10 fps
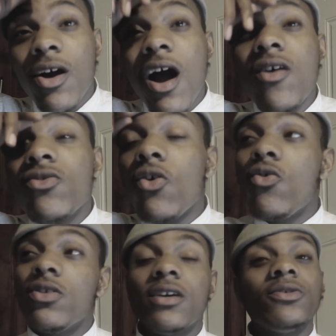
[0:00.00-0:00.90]
I don't know
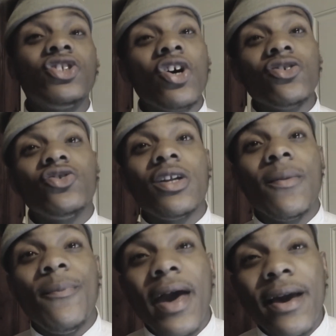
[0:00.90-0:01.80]
who they was talking to in the
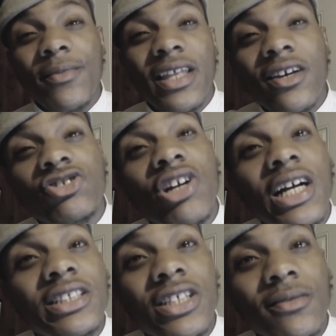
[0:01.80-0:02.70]
back, but they was
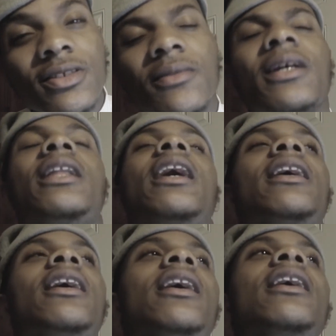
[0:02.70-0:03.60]
trying to chump some nigga
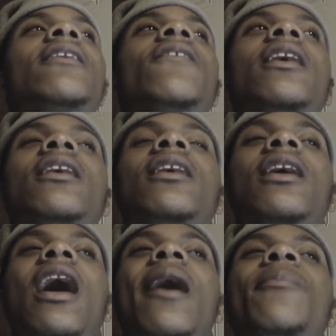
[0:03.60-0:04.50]
like, yeah, if I
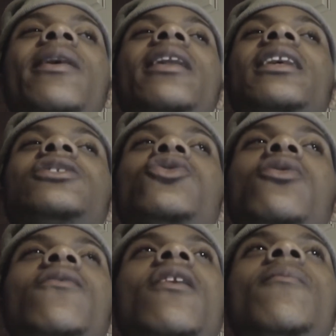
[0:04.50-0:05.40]
better not see
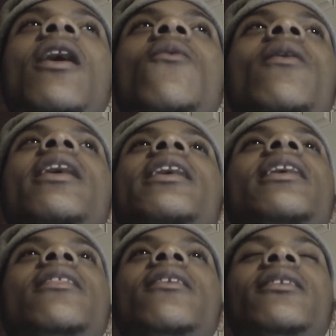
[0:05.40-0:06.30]
you around my way
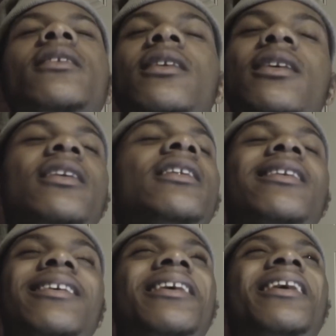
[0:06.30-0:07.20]

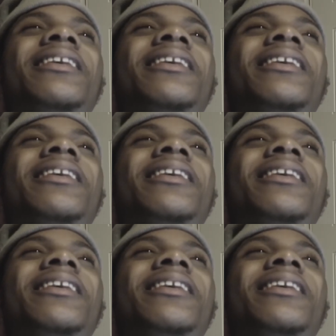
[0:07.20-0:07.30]
either.